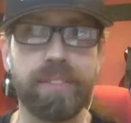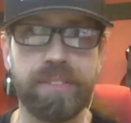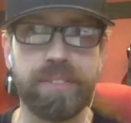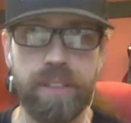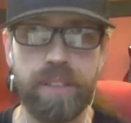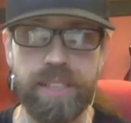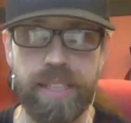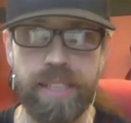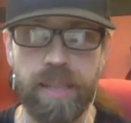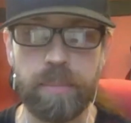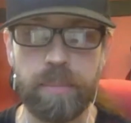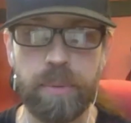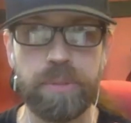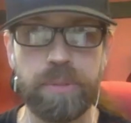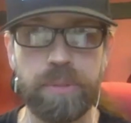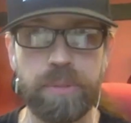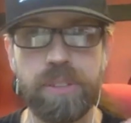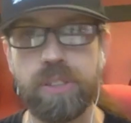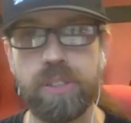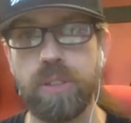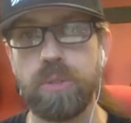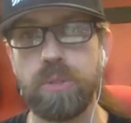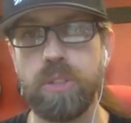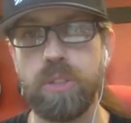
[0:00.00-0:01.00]
for example.
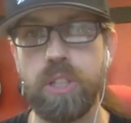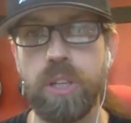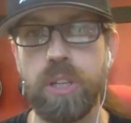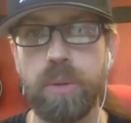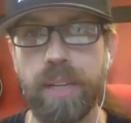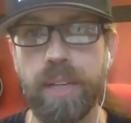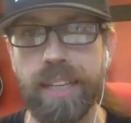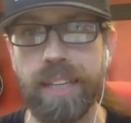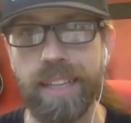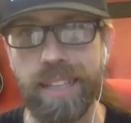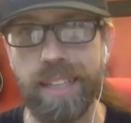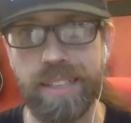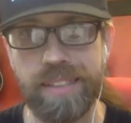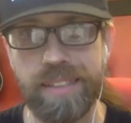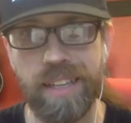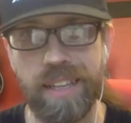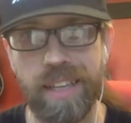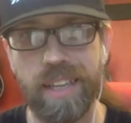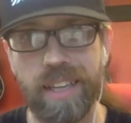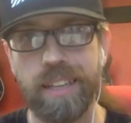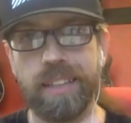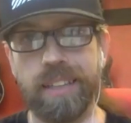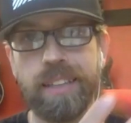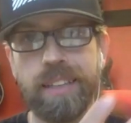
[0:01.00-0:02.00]
So chewing is
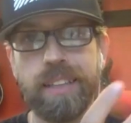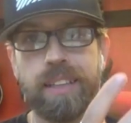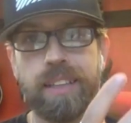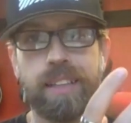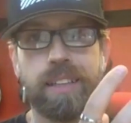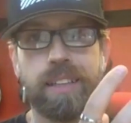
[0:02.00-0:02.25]
a